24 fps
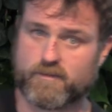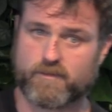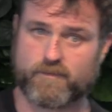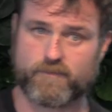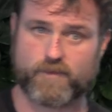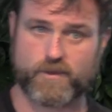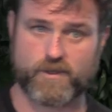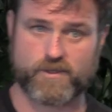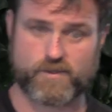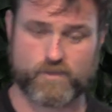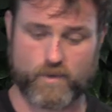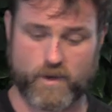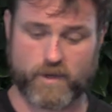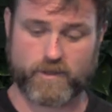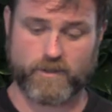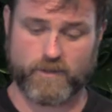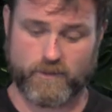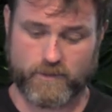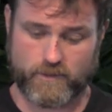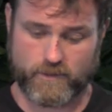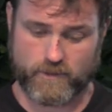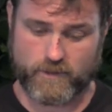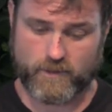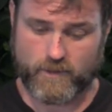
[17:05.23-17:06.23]
for this work.
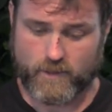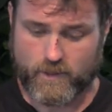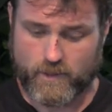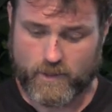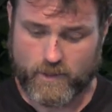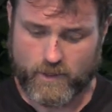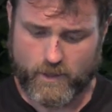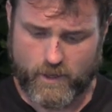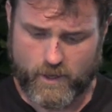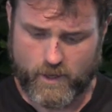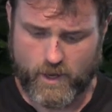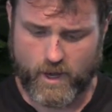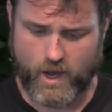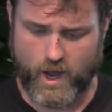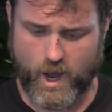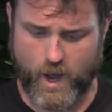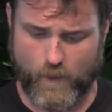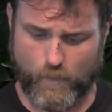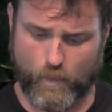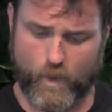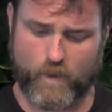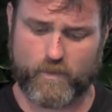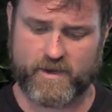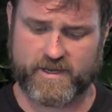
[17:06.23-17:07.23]

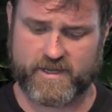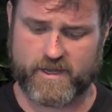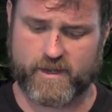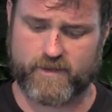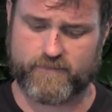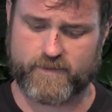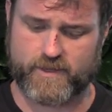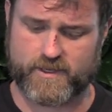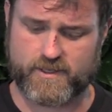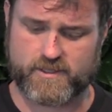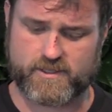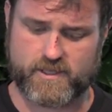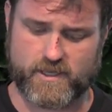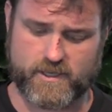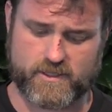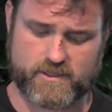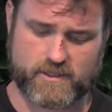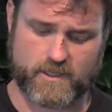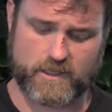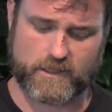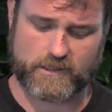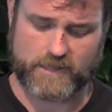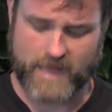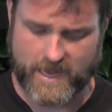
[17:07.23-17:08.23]
What we give is
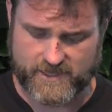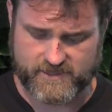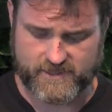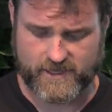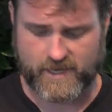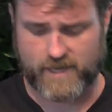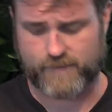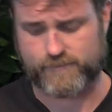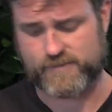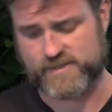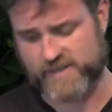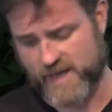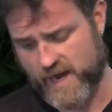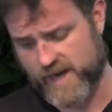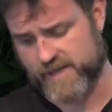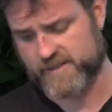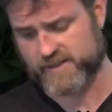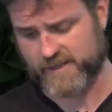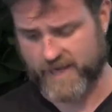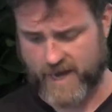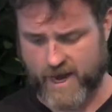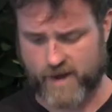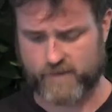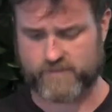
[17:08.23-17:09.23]
a class name,
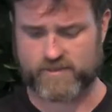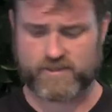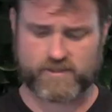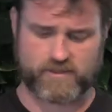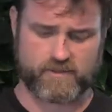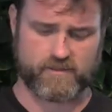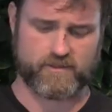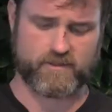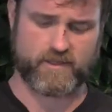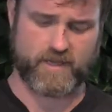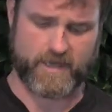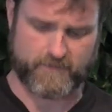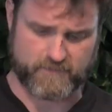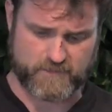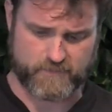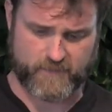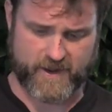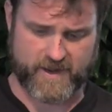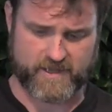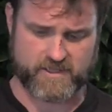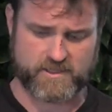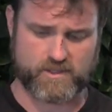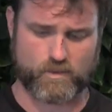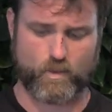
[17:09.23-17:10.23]
size, counts, the heap
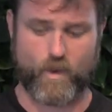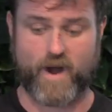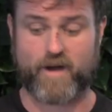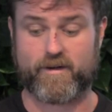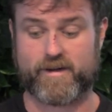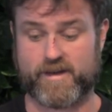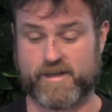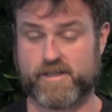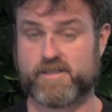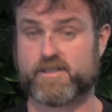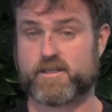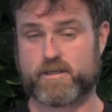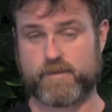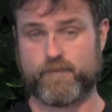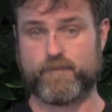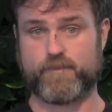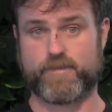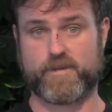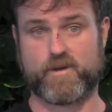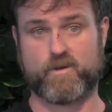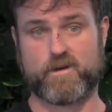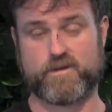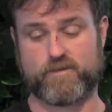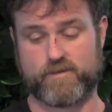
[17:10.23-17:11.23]
space, where it is,
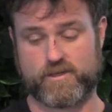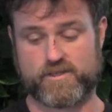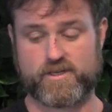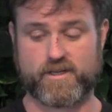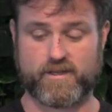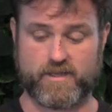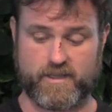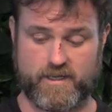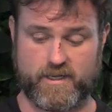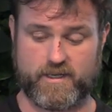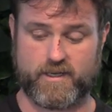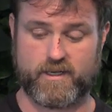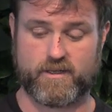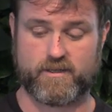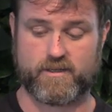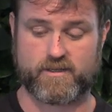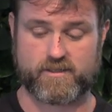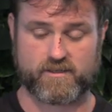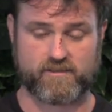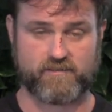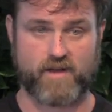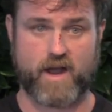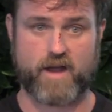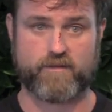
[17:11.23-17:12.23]
whether it's in the Eden, the
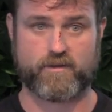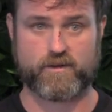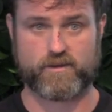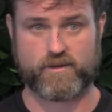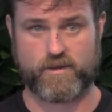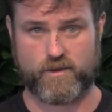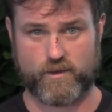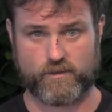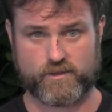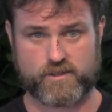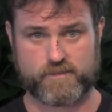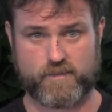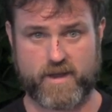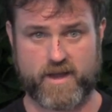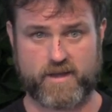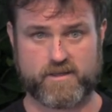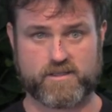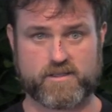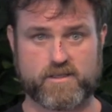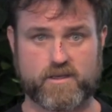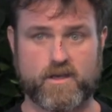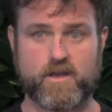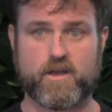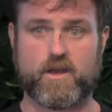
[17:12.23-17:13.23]
survivor, the old
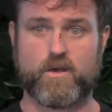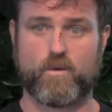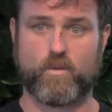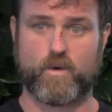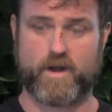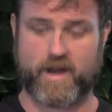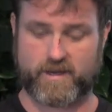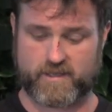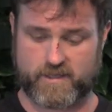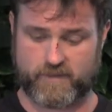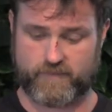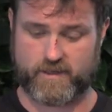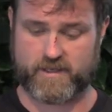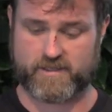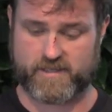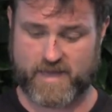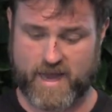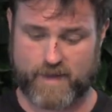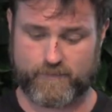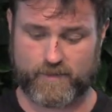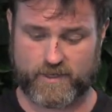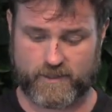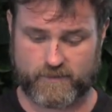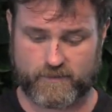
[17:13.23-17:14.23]
space, what activity is
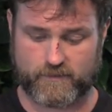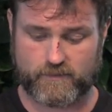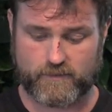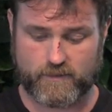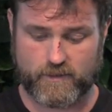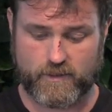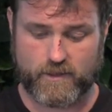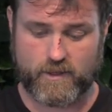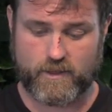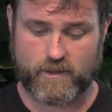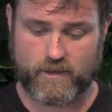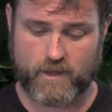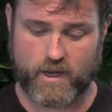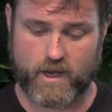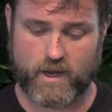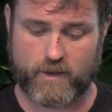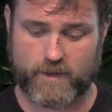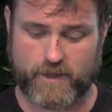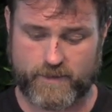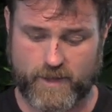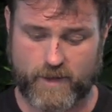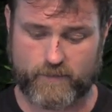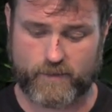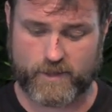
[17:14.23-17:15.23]
happening
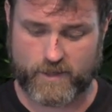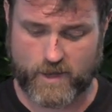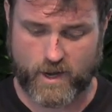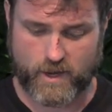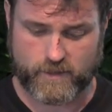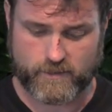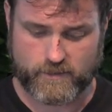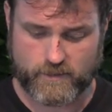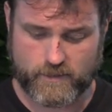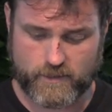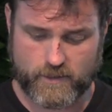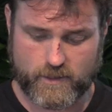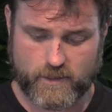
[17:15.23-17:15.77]
in that regard.